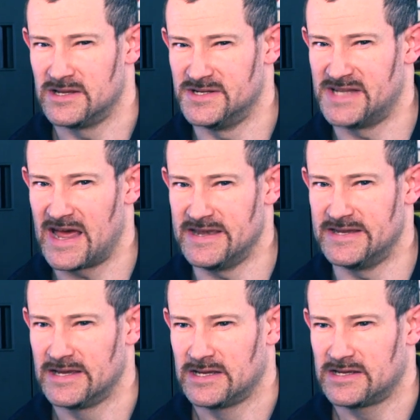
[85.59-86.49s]

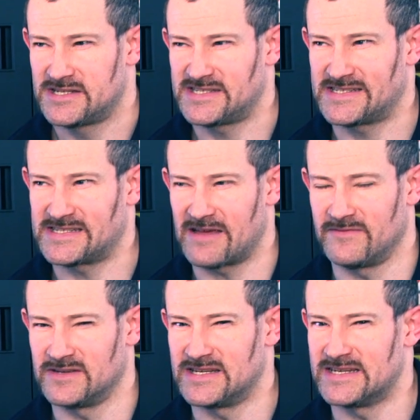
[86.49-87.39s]

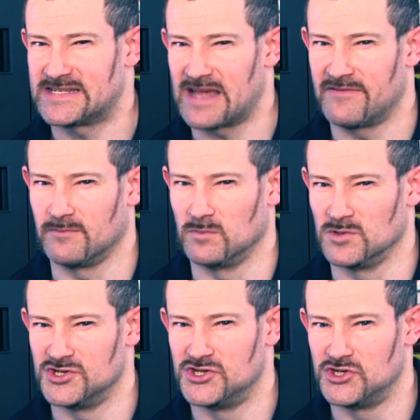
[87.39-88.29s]
Z77 was